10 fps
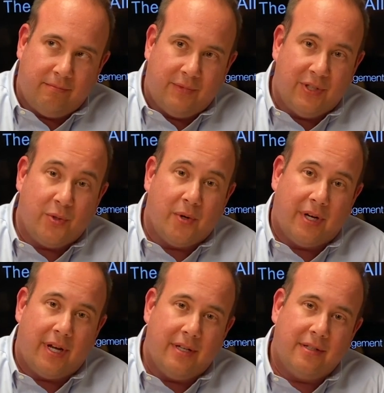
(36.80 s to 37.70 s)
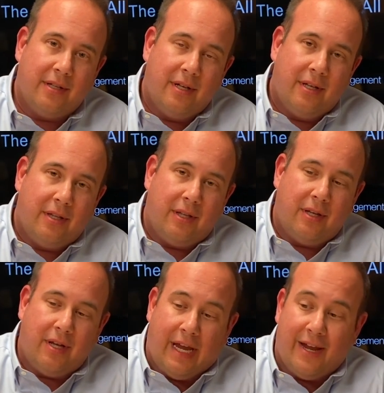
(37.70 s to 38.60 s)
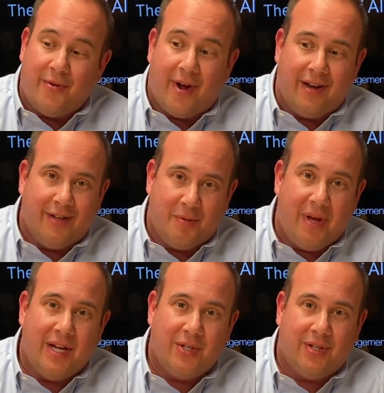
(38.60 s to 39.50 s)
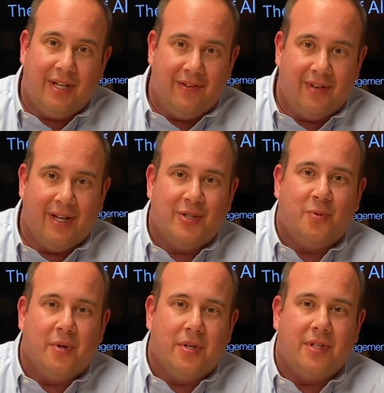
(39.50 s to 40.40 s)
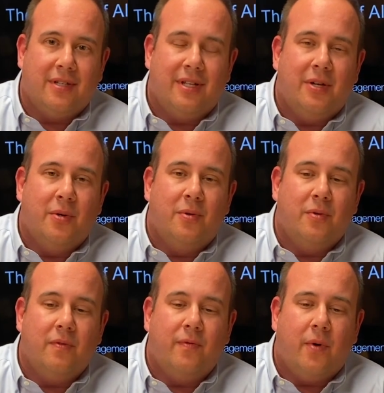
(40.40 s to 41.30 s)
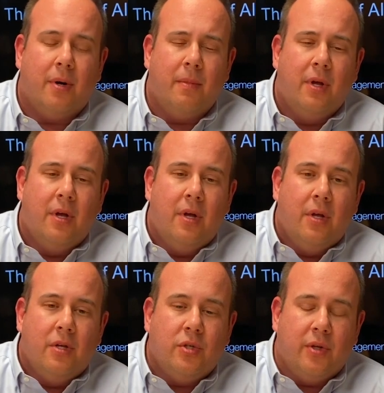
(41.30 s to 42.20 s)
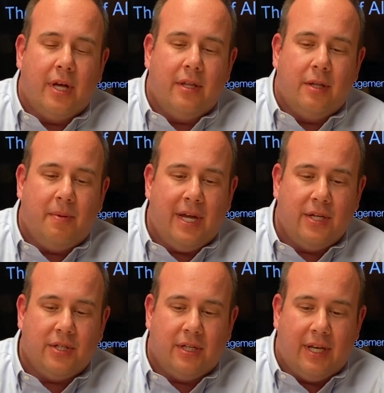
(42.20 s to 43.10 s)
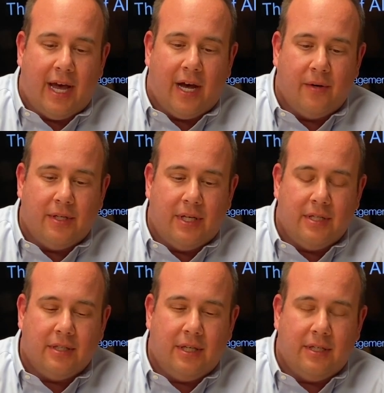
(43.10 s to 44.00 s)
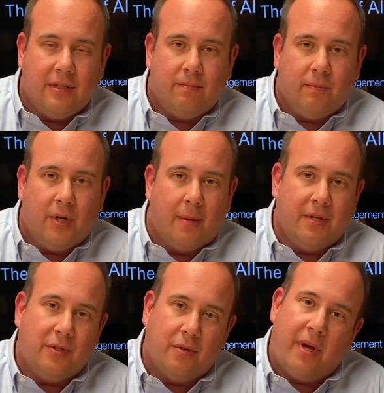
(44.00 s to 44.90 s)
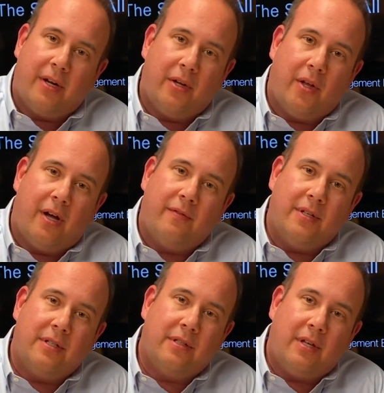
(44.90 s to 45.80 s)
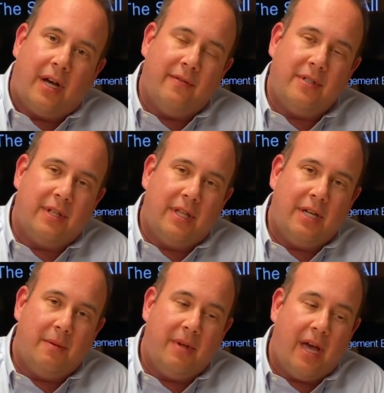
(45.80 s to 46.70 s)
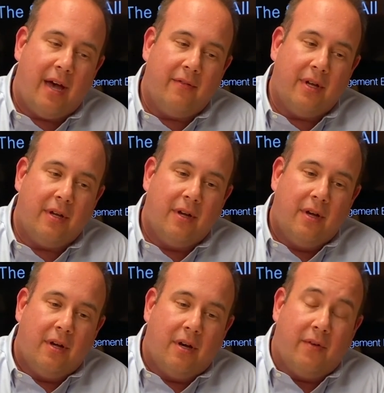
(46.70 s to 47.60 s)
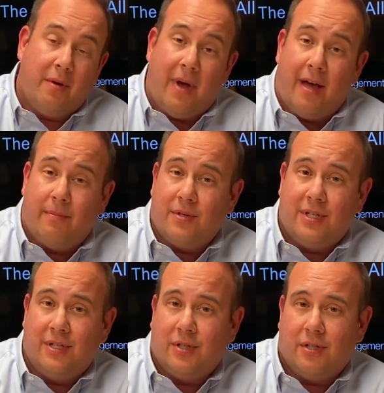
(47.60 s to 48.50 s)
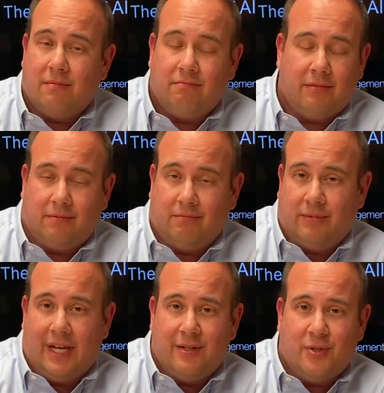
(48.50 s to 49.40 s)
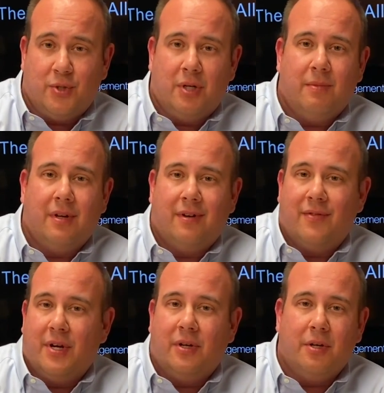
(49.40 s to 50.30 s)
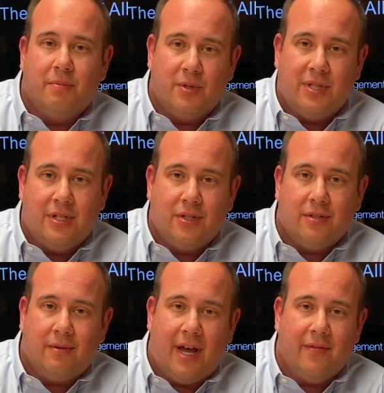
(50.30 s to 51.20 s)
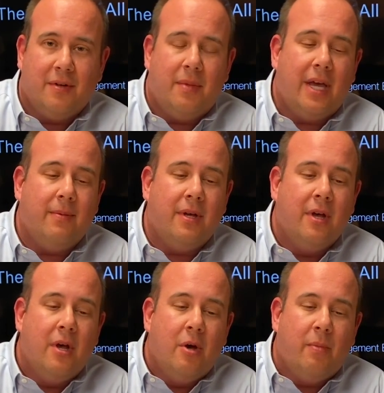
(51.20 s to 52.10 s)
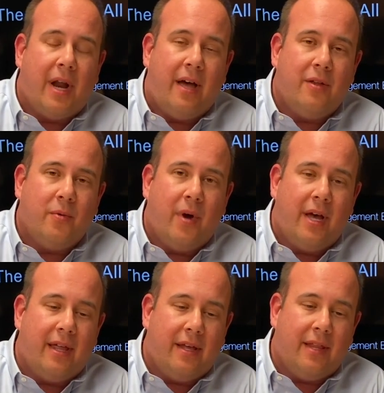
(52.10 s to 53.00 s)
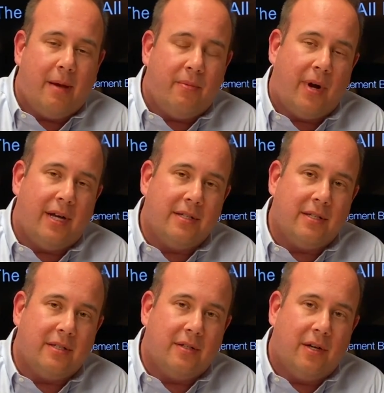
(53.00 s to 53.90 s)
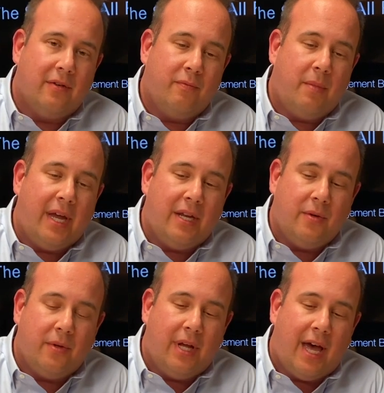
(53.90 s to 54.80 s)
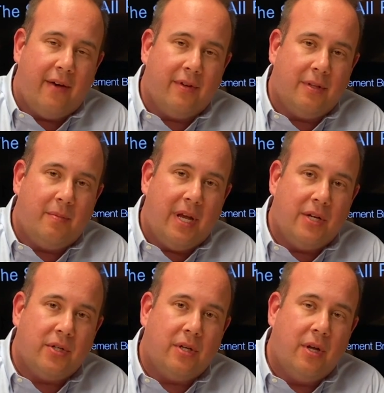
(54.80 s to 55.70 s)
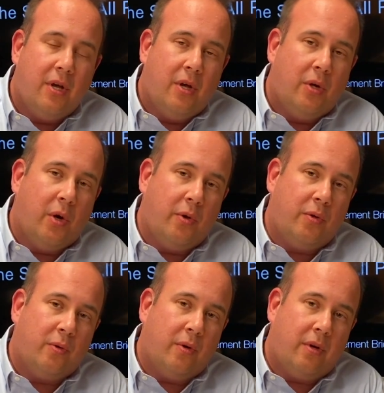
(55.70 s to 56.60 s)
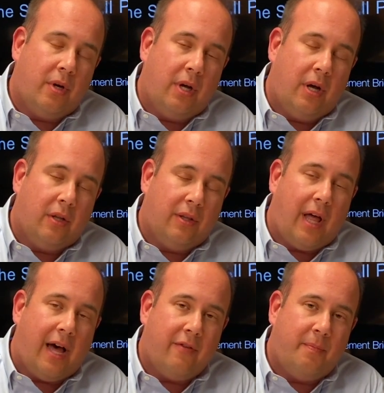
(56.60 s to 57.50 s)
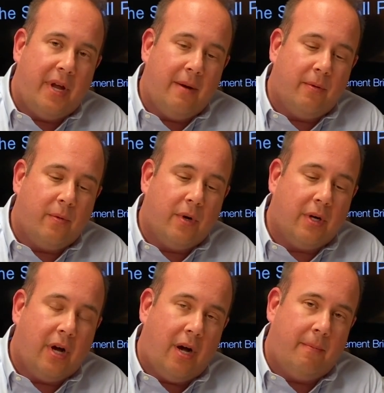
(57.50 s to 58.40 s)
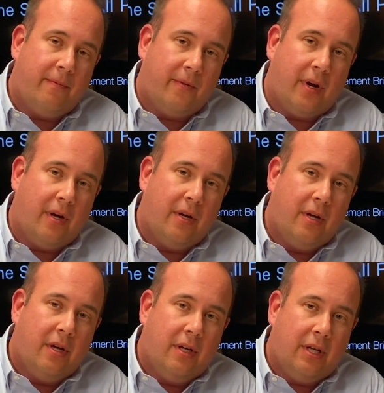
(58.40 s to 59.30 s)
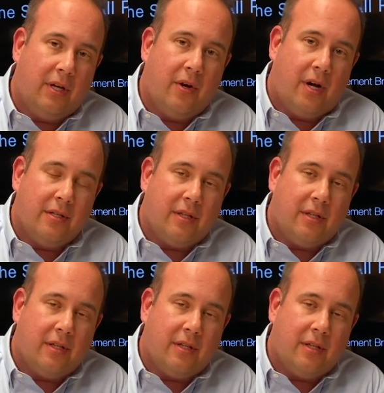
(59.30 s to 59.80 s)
disorganized. The handwriting of the patient even gets worse as they go through the form. So that the patient now is coming to a medical office. Obviously, they could be having a very bad procedure, cancer treatment, a very good procedure, having a baby. But either way, that process of manually having the patient go through a lot of paperwork up front can cause a